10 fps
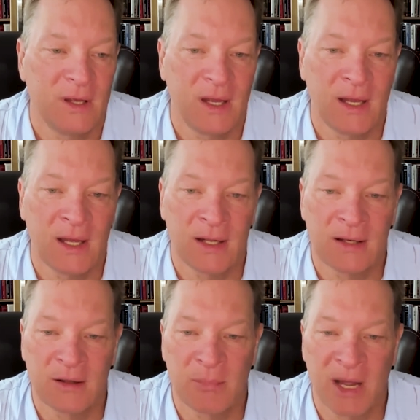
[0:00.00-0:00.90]

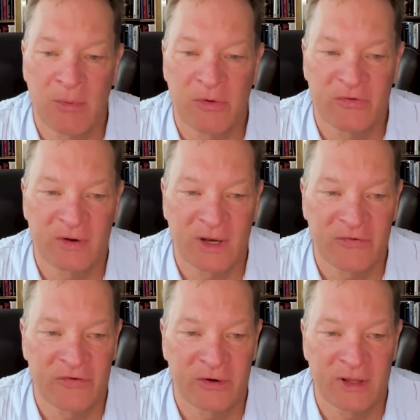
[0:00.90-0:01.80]
And the Bible isn't
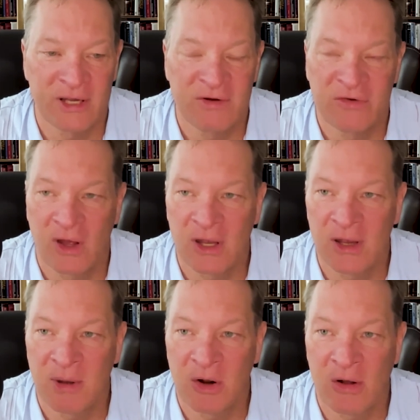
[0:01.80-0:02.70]
necessarily even
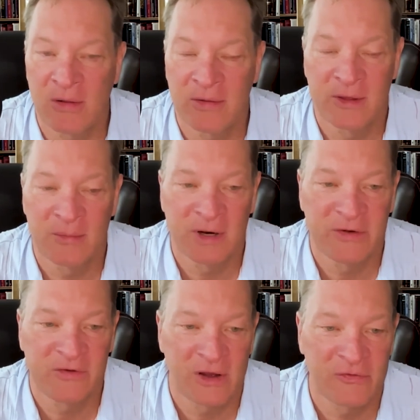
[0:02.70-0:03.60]
talking about all of them, but it
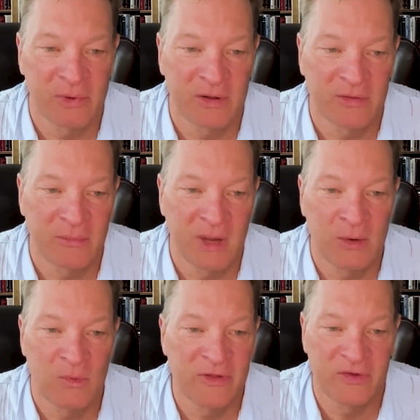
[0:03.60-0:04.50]
talks about the
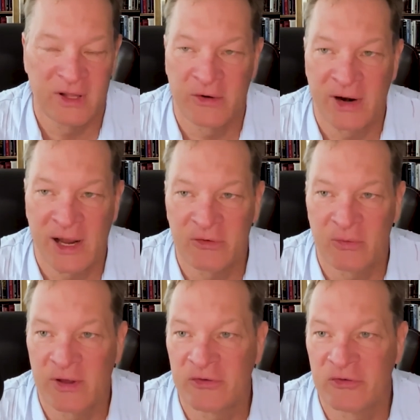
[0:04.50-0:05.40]
main ones that interact
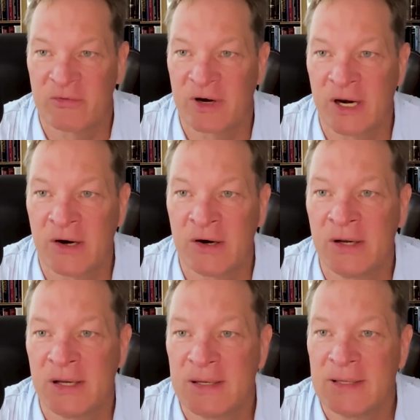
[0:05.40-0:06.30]
with us over here
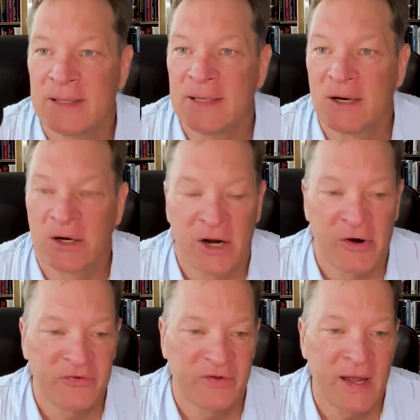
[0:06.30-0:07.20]
on
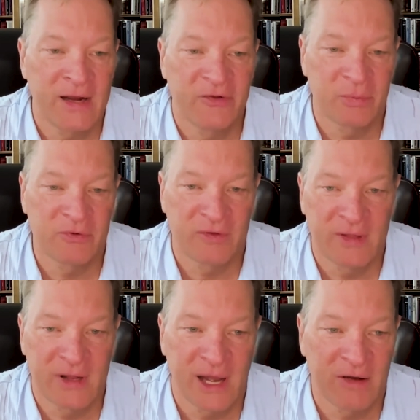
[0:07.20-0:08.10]
our side, especially
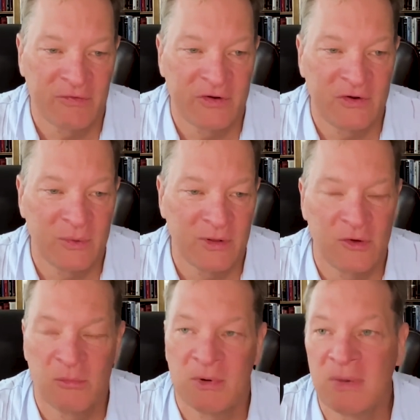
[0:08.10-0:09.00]
that have to do with
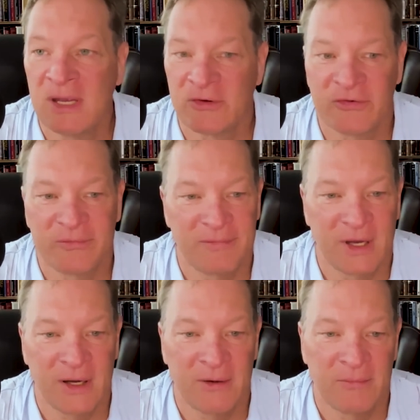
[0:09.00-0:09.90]
human beings,
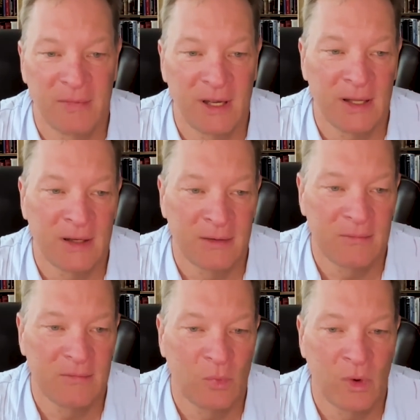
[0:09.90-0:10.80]
and
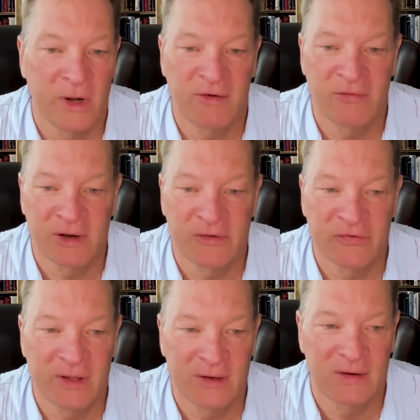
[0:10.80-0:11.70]
whatever it is
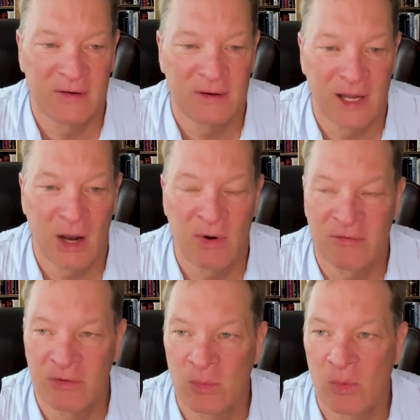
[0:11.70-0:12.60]
that,
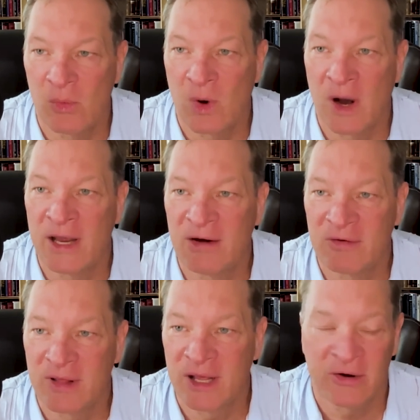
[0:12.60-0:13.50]
however, why
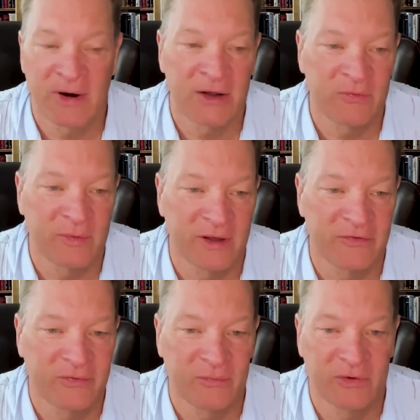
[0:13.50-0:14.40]
ever they interact with
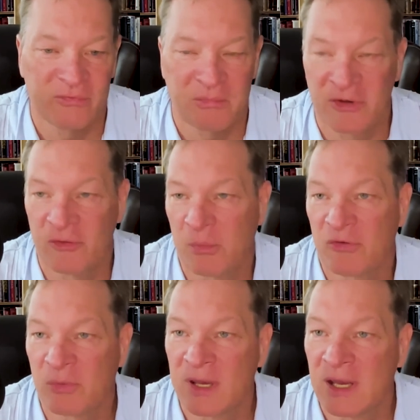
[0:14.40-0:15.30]
us, which I
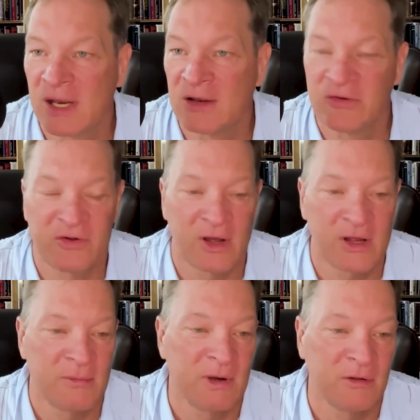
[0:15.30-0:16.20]
suppose we can get into
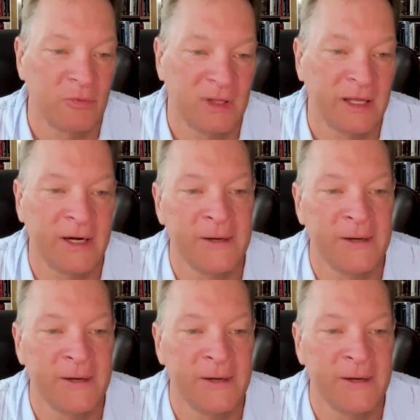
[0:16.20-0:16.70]
talking about a little bit later.